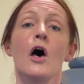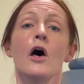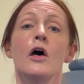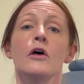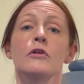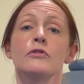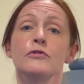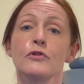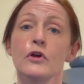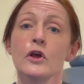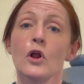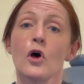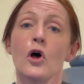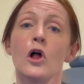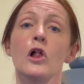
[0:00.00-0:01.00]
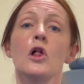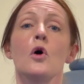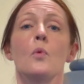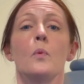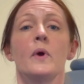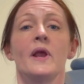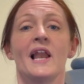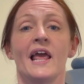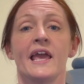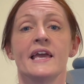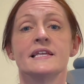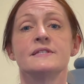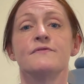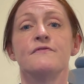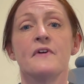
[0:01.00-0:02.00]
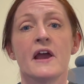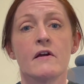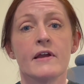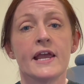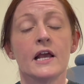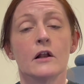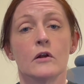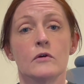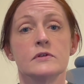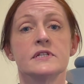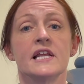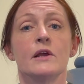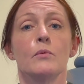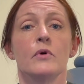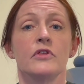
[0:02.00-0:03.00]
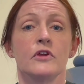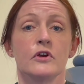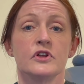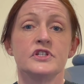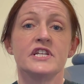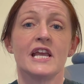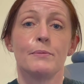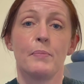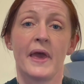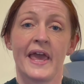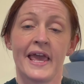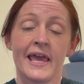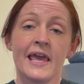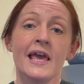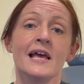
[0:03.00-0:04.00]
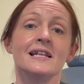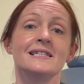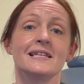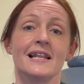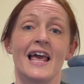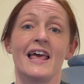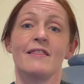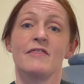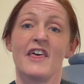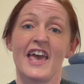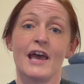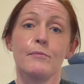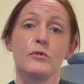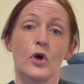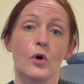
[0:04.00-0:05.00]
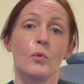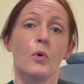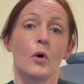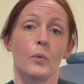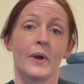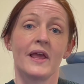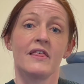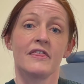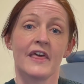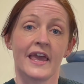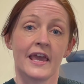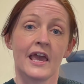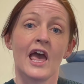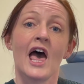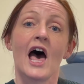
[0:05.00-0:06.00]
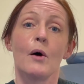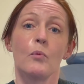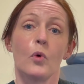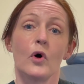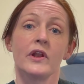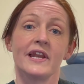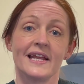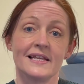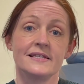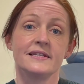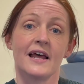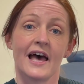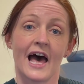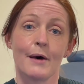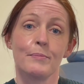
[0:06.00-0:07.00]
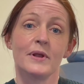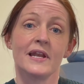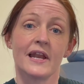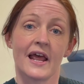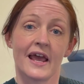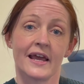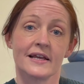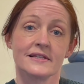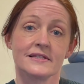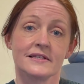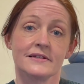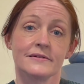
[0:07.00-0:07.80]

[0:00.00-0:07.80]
Through it all, we liaise very closely with your GP to let them know what we think and what needs to happen next.